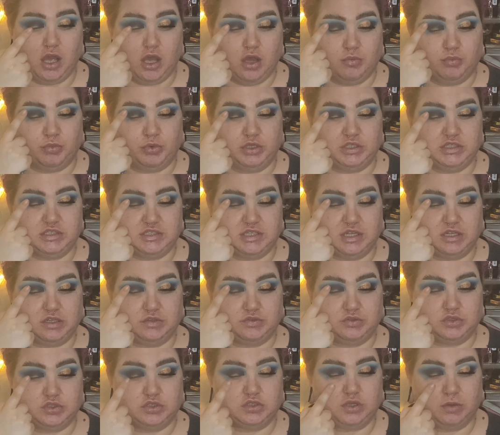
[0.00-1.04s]
but instead of
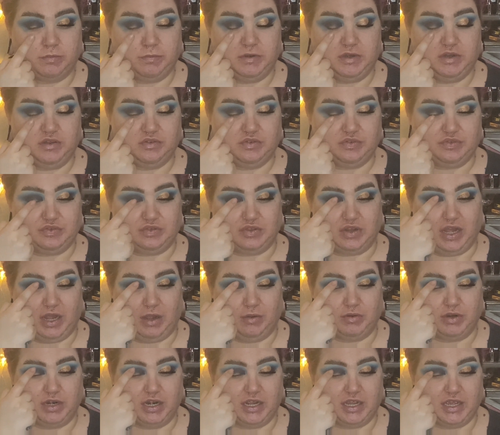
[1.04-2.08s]
stopping it flat, I'm
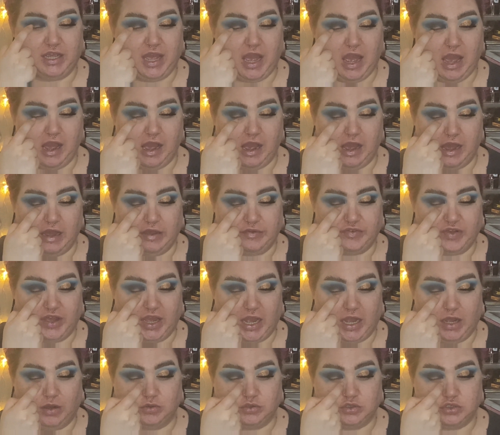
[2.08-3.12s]
going to curve it
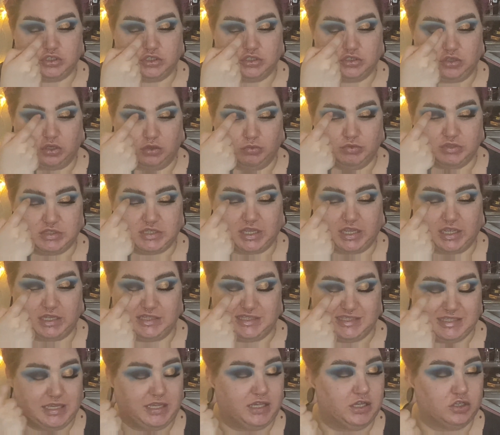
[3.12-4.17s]
out so it's almost like a
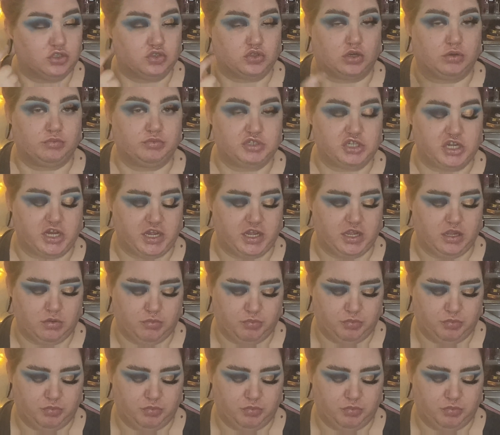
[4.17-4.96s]
teardrop shape.